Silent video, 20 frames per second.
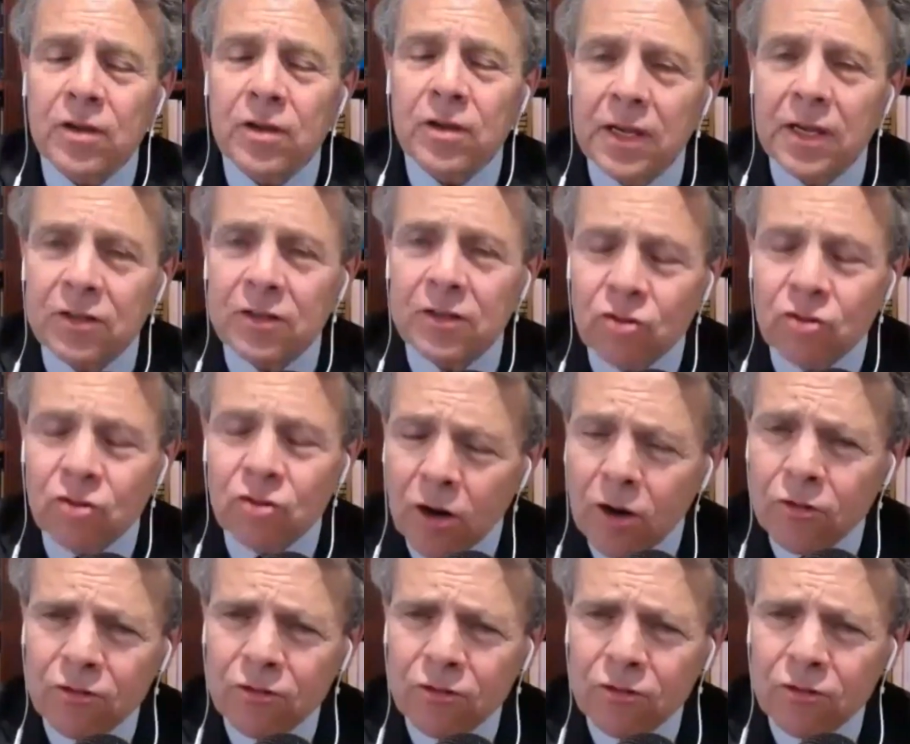Okay,
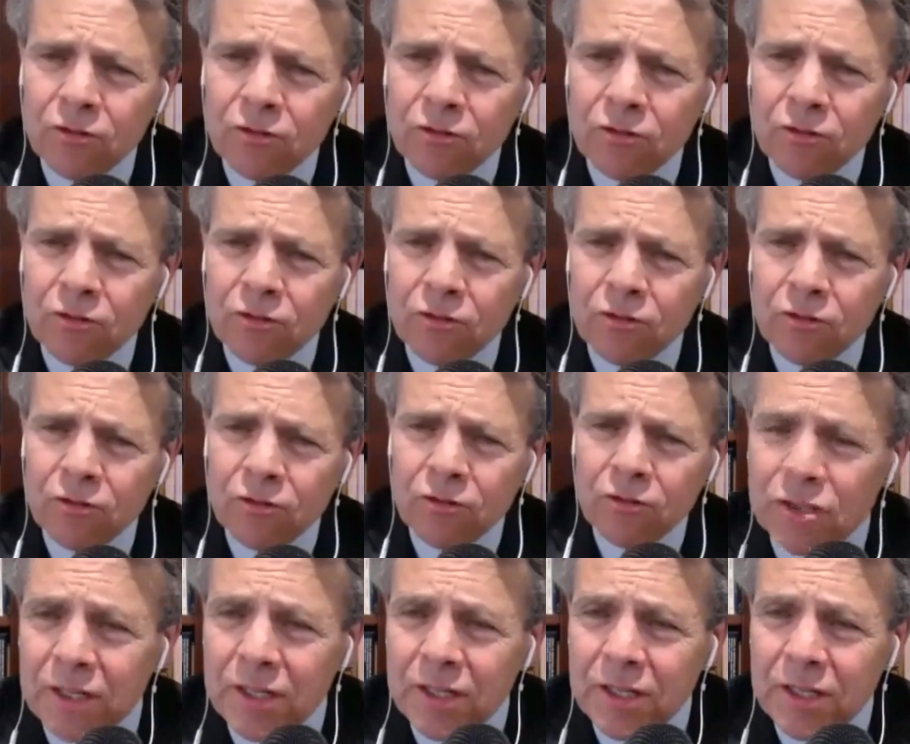Charles has an interesting
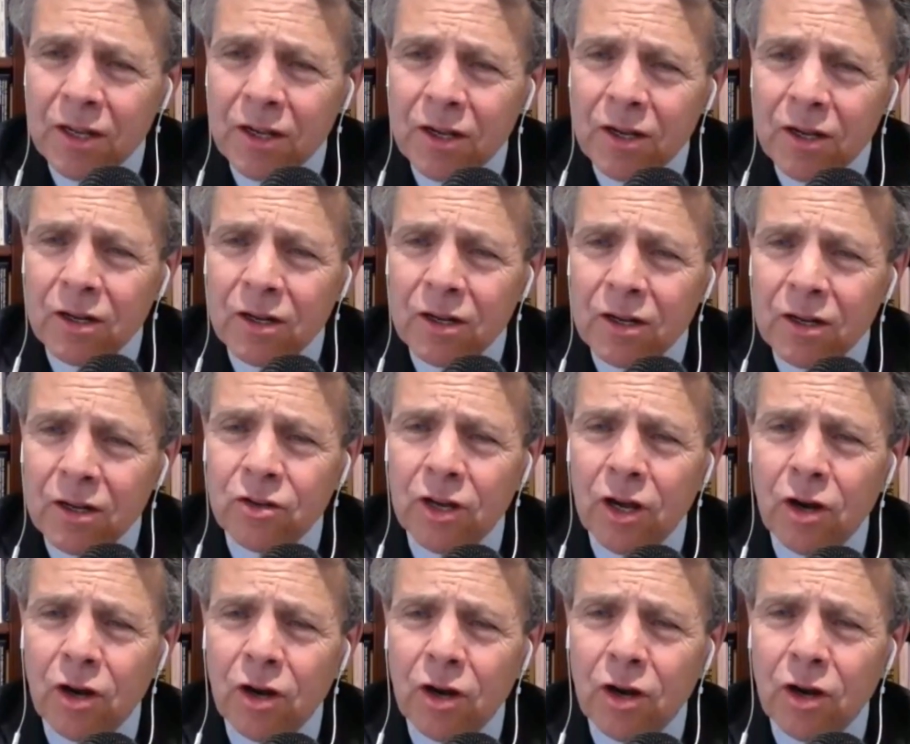question.
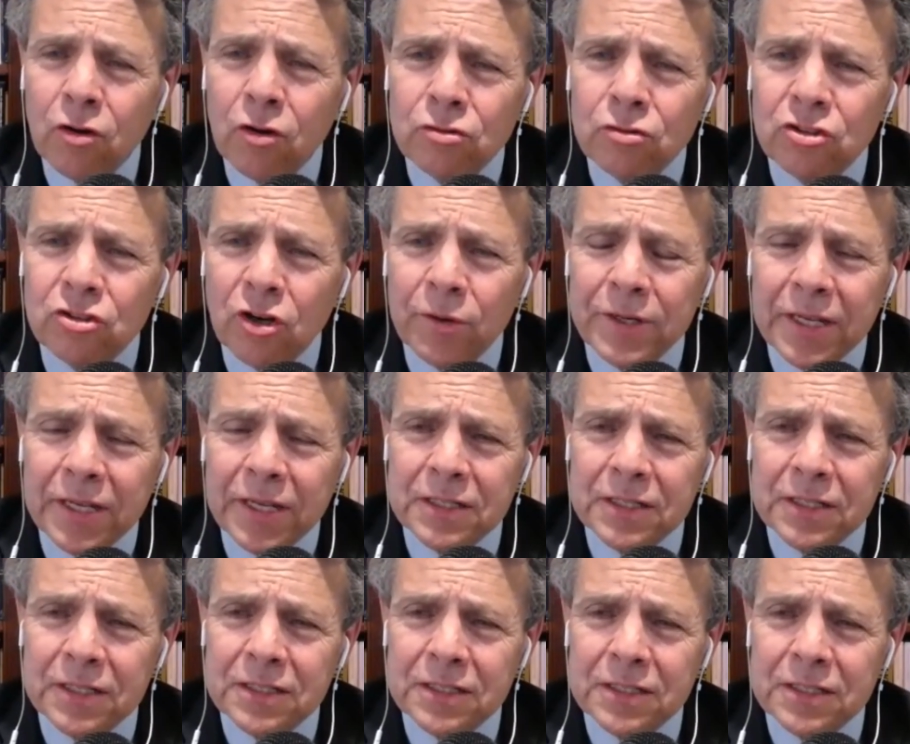Do you know who
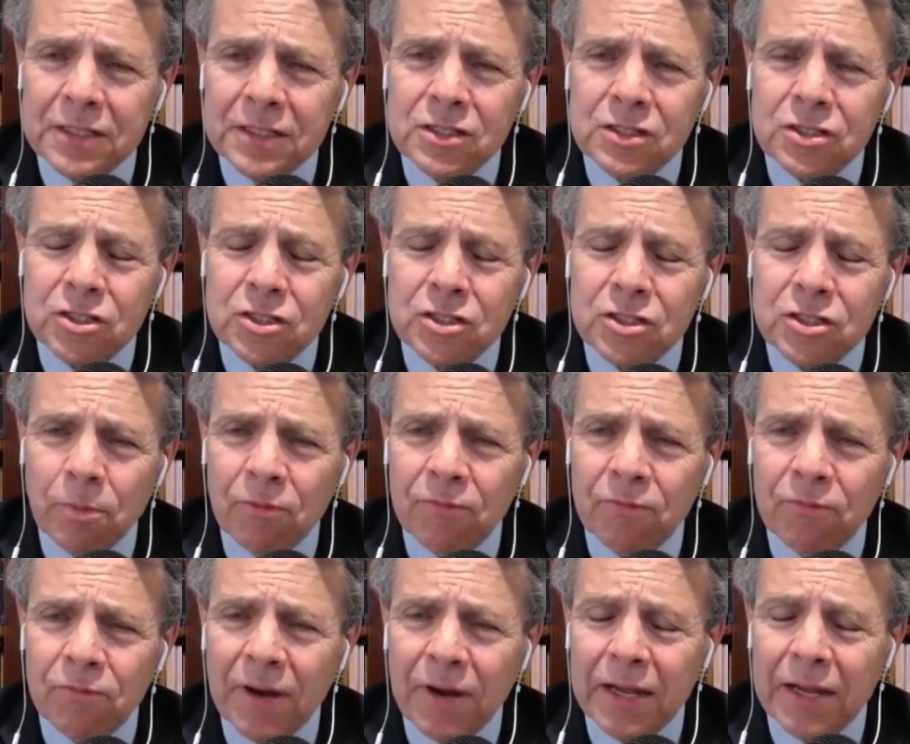Joe Anita's
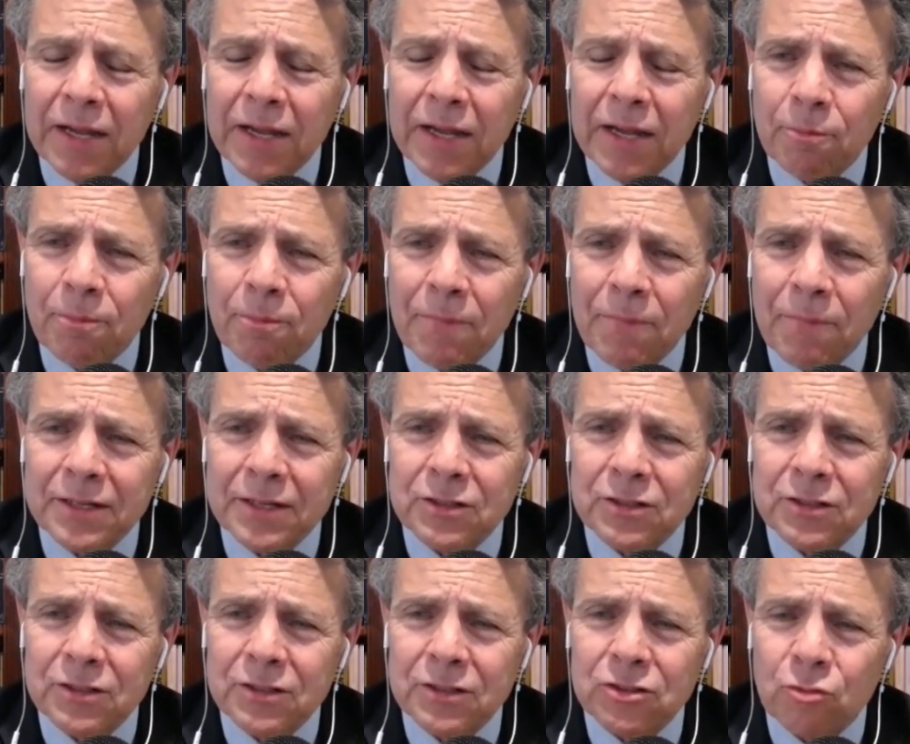supervisor or
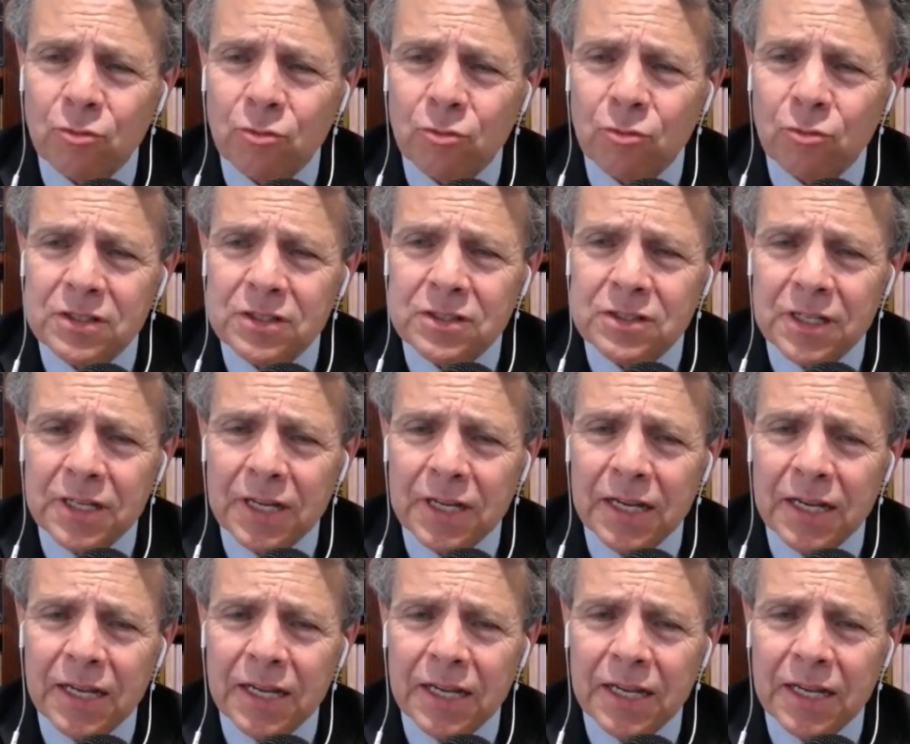manager was in the
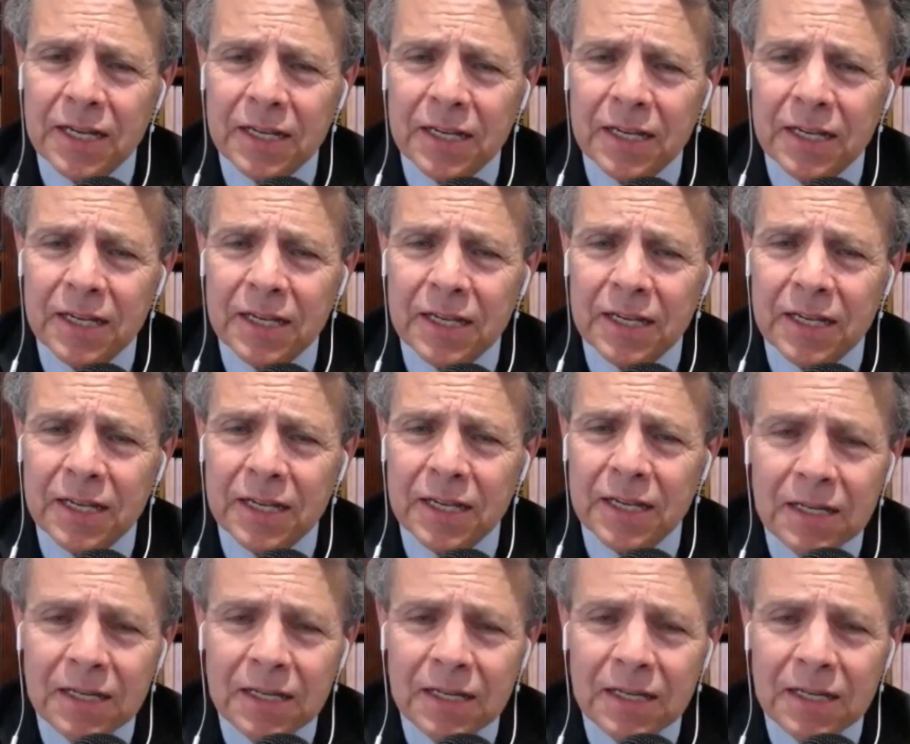CIA?